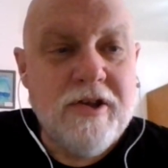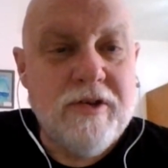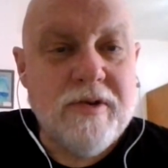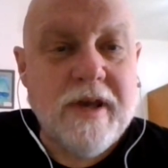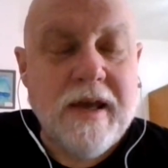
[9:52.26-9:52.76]

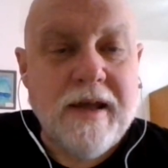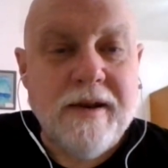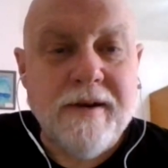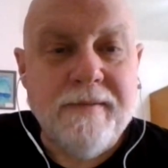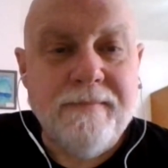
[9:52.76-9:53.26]

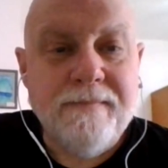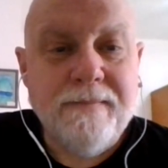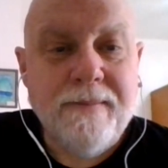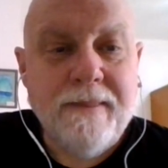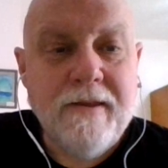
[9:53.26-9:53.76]
can
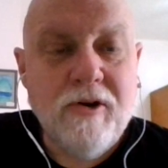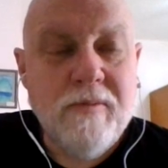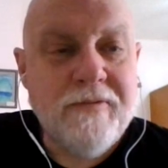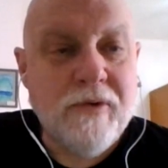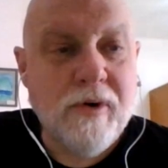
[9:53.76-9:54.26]
hope
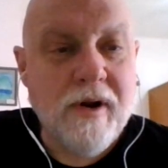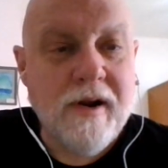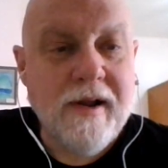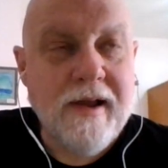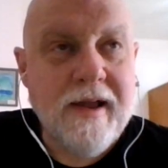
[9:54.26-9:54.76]
for.
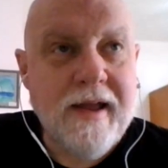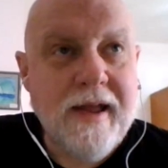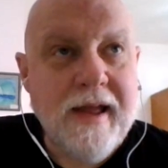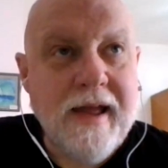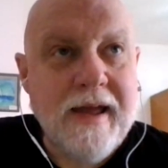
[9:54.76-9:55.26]

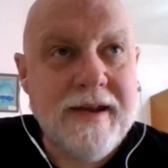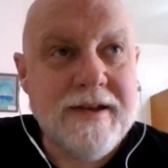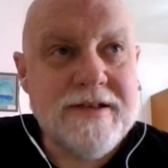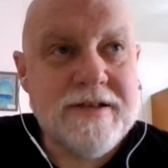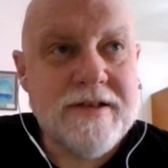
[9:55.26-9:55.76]
And
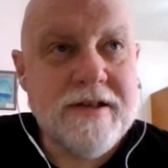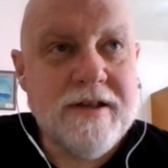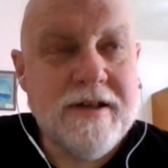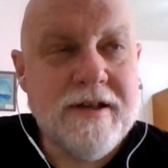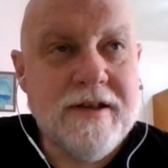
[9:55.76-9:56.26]
it,
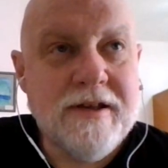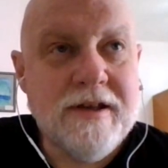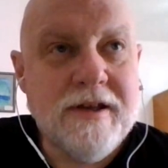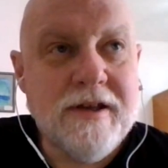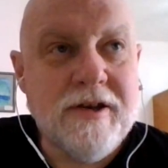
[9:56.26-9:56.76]

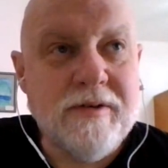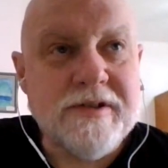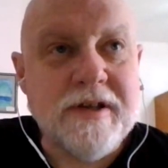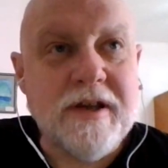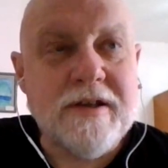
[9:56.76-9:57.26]
you know,
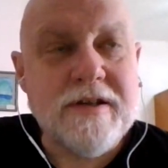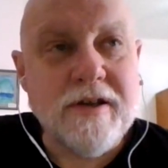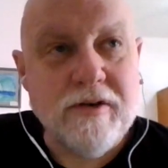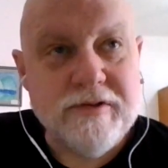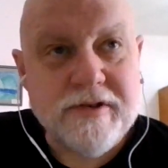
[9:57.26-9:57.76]
it's a
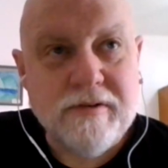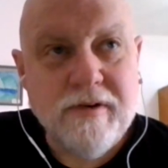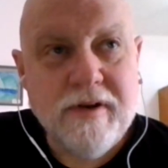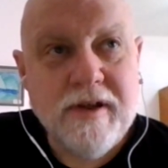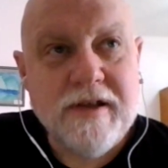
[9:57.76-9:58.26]
ghost
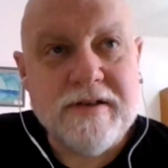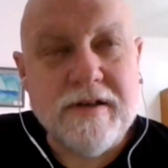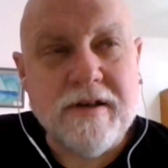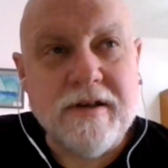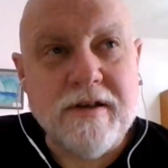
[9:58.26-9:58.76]
story. It's
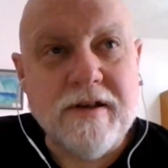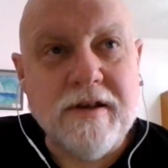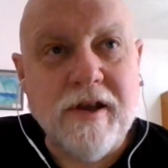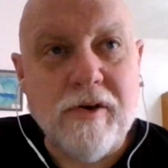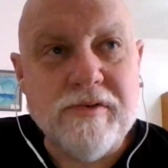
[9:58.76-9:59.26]
a
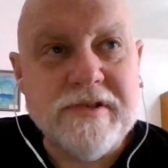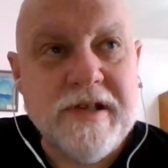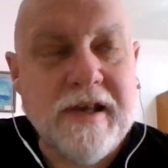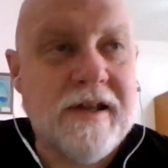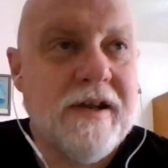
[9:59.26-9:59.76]
cozy
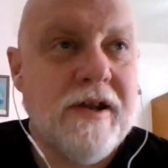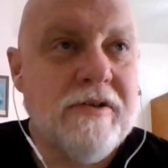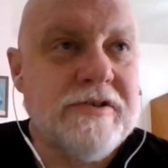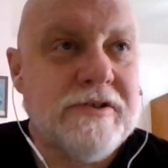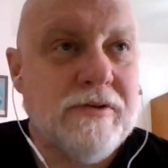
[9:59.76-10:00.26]
kind of
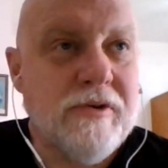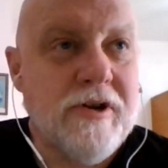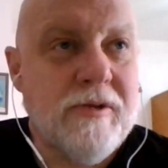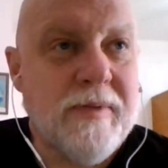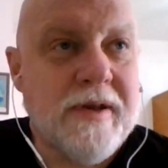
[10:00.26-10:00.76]
ghost
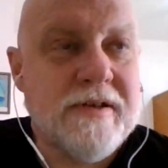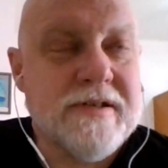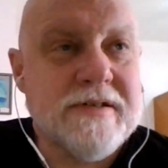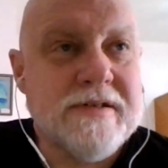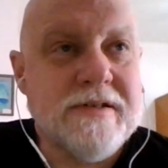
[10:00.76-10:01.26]
story
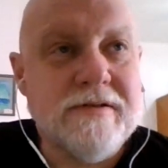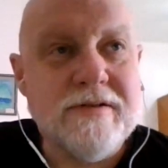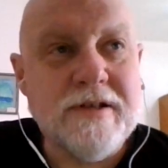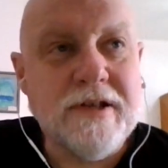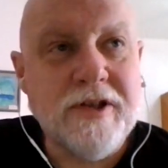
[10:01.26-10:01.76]
because
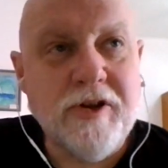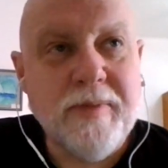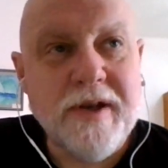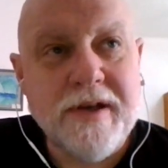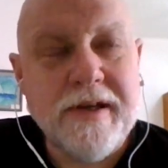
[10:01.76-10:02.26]
there's a little
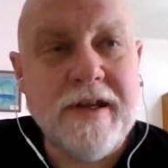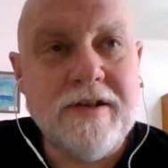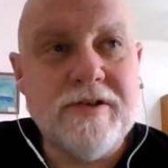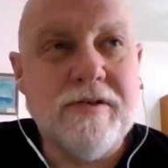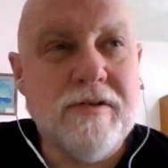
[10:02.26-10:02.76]
bit of
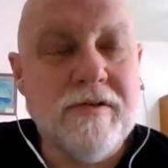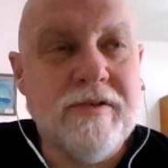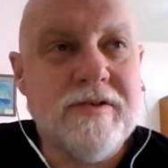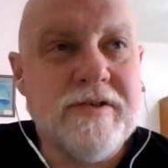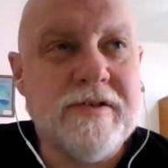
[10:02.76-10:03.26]
danger.
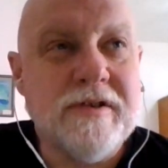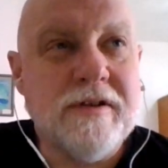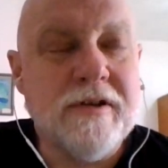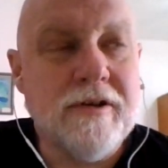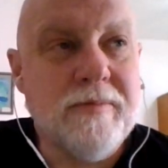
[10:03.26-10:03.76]
There's a
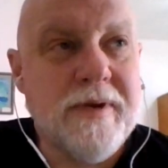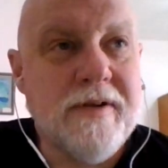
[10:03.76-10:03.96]
little bit